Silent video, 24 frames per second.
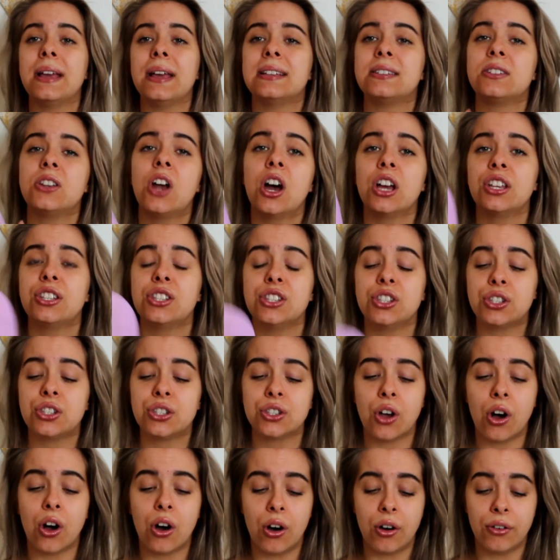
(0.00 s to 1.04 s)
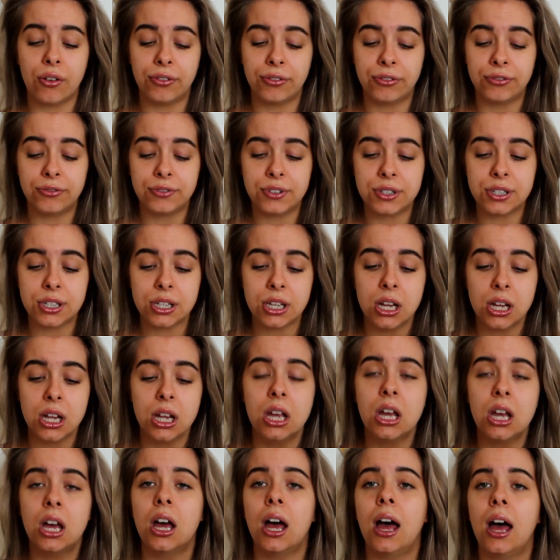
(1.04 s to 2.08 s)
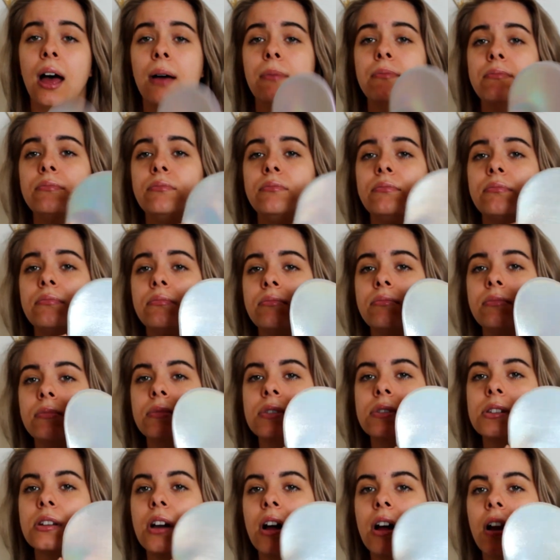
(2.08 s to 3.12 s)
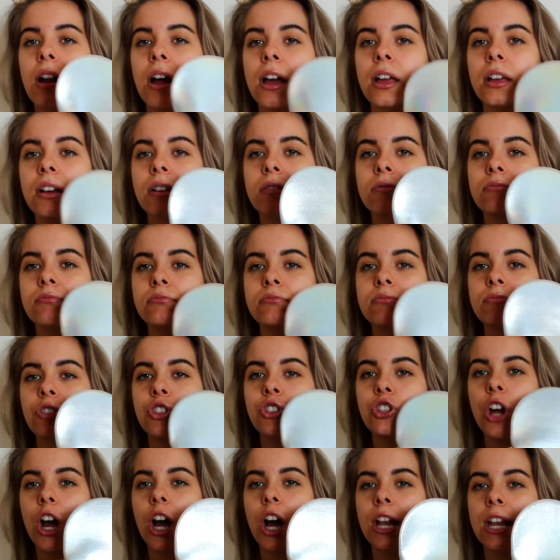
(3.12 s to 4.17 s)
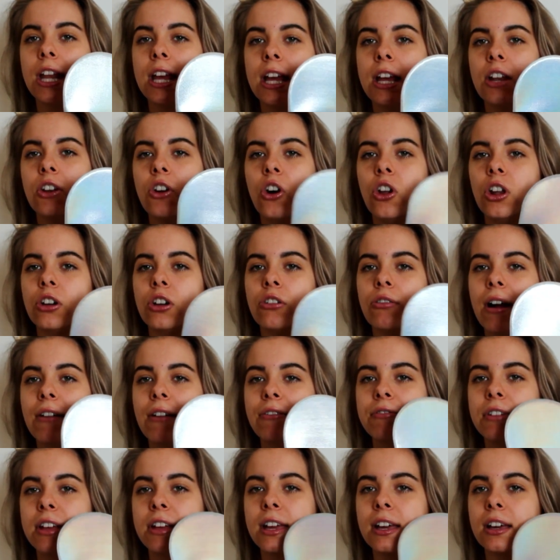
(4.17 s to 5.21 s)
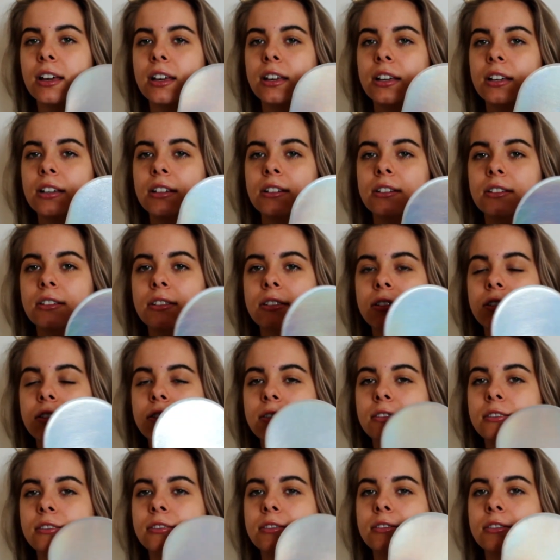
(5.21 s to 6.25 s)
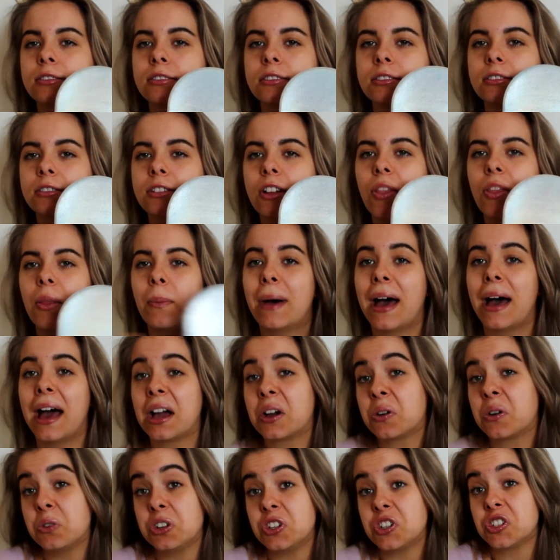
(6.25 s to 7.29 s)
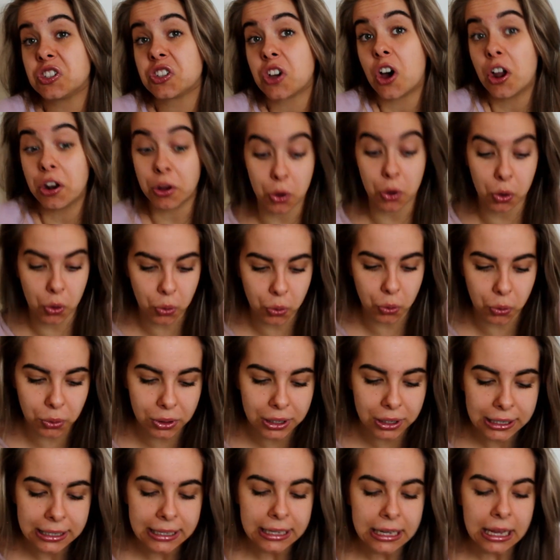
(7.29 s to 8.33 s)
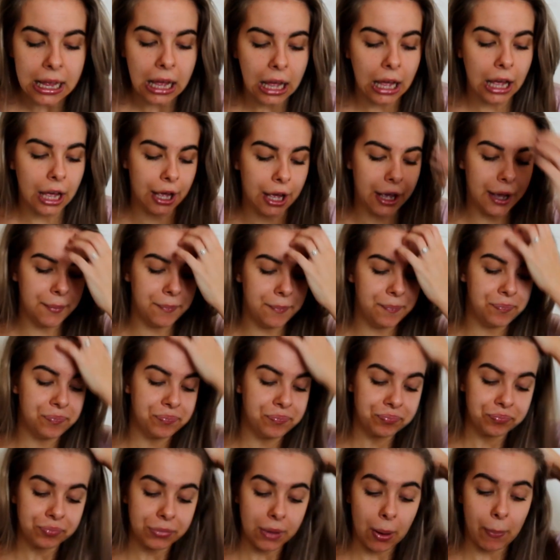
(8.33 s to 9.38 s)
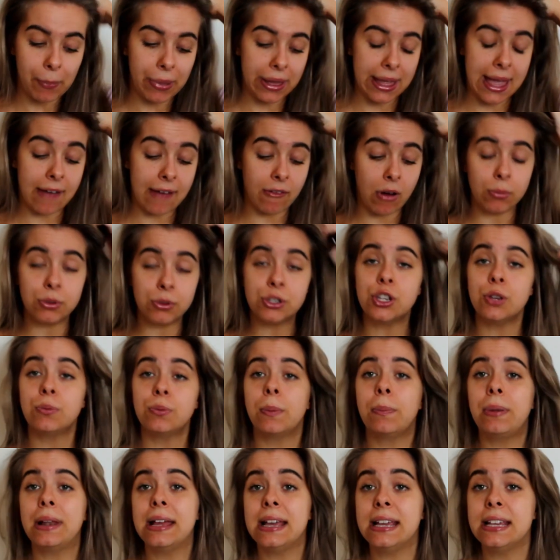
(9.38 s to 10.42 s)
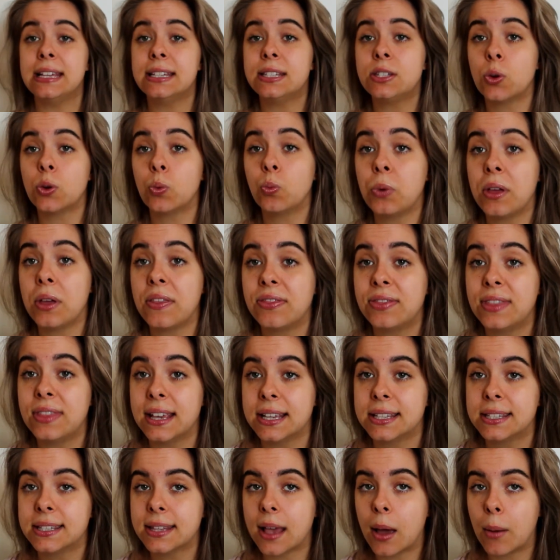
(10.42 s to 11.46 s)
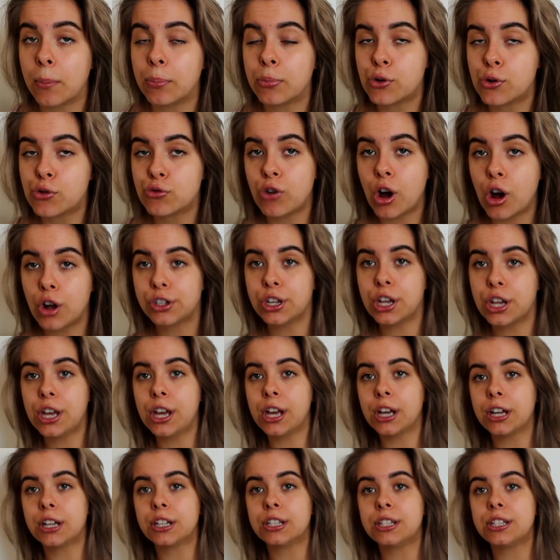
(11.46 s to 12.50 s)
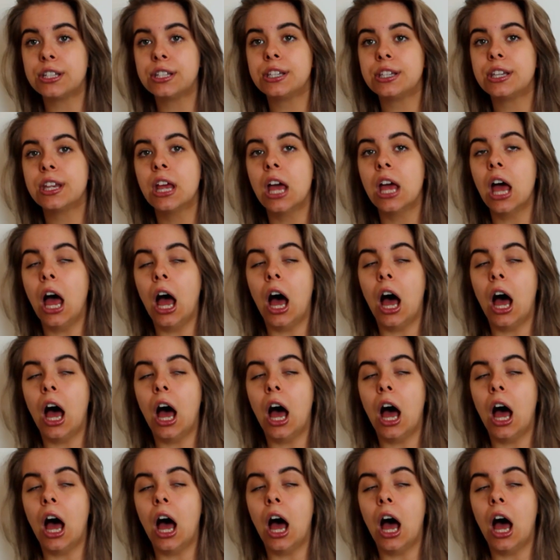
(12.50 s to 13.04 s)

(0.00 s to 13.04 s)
It's nice and soft, it's kind of like shiny and holographic on the back, which is kind of cool. But yeah, I'm super pleased with this product.